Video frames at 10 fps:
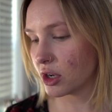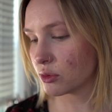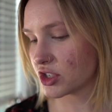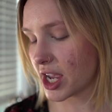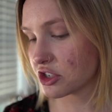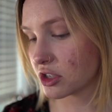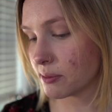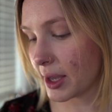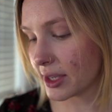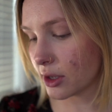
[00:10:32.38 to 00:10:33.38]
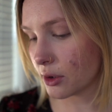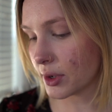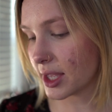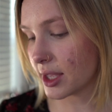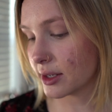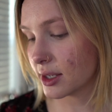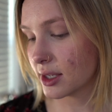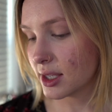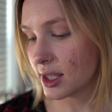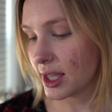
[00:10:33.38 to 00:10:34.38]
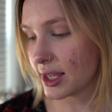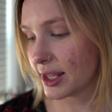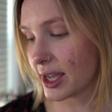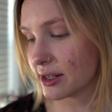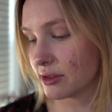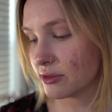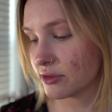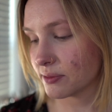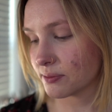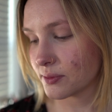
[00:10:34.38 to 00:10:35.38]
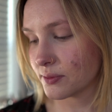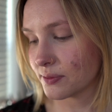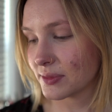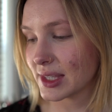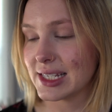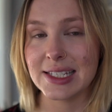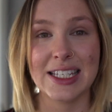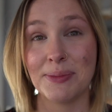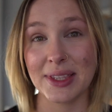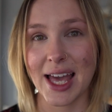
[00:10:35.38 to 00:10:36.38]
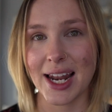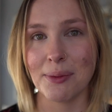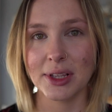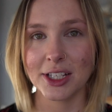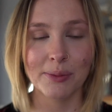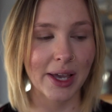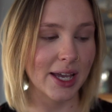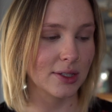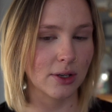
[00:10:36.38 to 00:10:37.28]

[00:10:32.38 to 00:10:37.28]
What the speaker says: bone, which I actually might go in and kind of deepen that up a little bit.